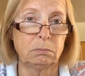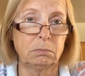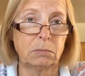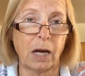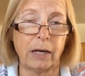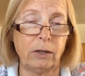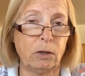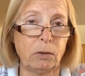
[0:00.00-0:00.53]

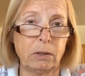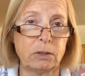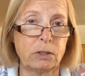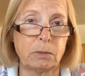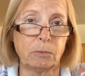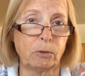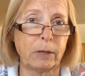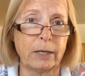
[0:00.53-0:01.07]
I know there's
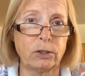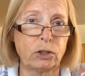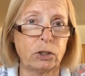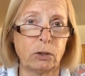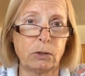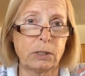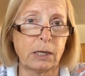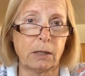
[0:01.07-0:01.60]
some great
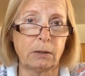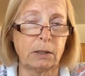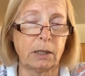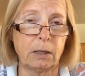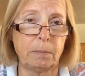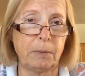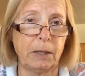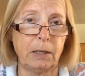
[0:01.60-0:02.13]
shows out
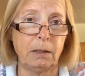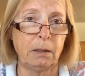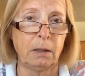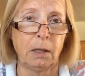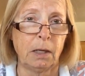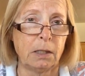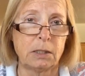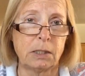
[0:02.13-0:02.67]
there, but
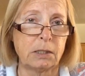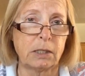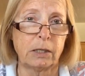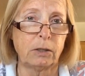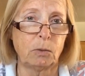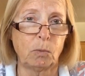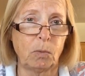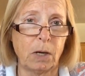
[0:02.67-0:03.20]
since I
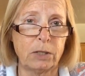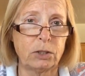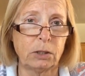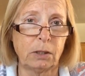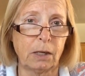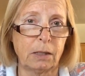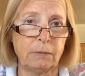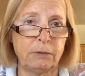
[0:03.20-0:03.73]
don't watch a
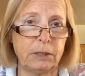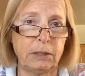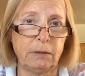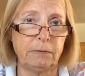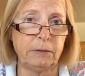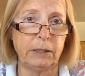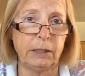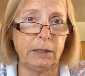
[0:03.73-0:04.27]
lot of
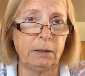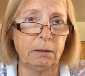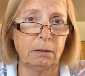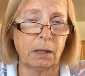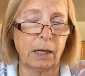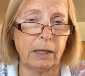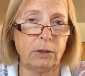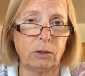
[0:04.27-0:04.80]
TV,
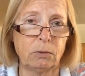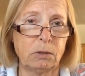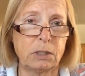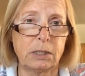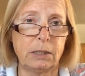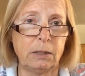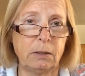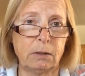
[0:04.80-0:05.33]
I don't
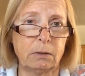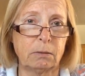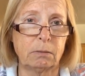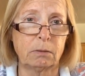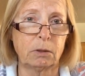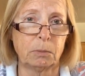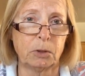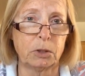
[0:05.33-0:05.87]
see the
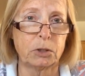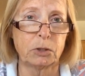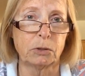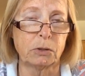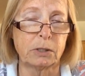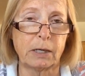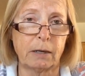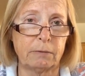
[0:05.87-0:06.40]

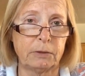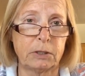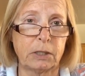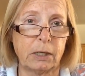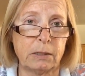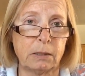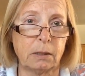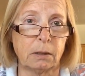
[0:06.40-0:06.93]
commercials
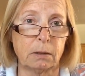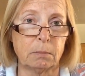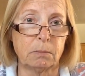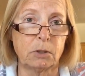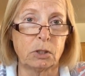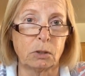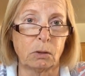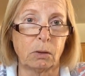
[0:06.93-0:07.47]
advertising them,
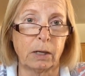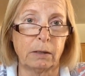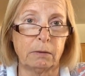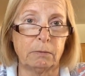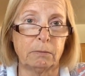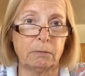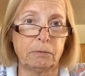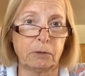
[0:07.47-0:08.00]
so I
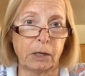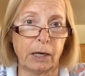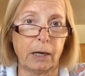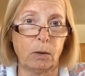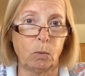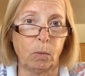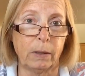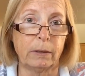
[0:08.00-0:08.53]

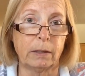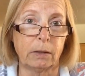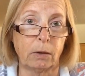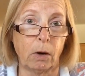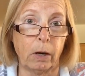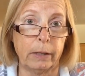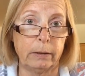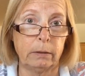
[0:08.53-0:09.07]
forget when they're
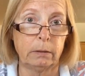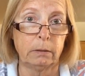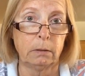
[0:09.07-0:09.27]
on.